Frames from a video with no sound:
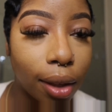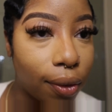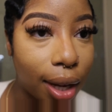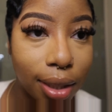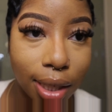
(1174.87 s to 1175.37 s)

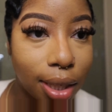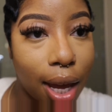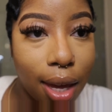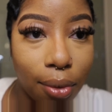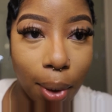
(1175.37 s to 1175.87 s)
that
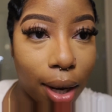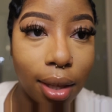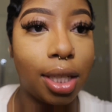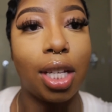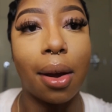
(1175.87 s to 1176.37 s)
shade
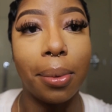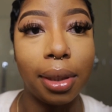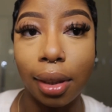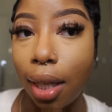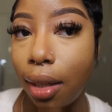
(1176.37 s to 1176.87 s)
range that we
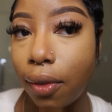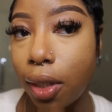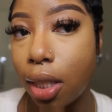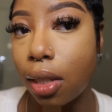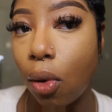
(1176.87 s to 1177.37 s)
love.
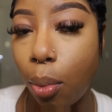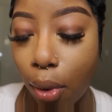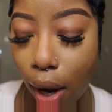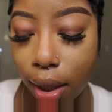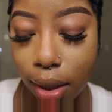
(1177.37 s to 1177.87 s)
It's so
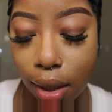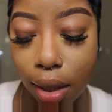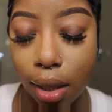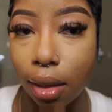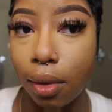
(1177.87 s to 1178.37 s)

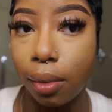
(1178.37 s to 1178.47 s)
bronzy.